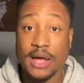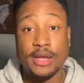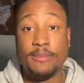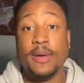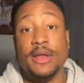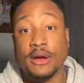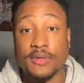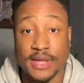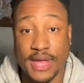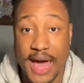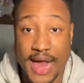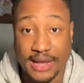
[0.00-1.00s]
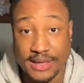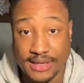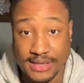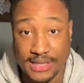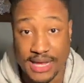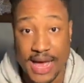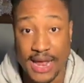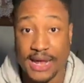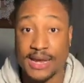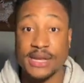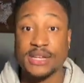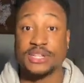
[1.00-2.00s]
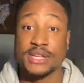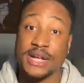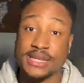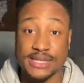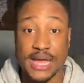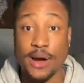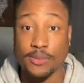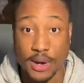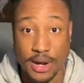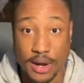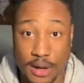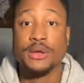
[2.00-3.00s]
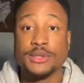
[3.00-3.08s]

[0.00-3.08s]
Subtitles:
depending on the catalyst that initiates that run up.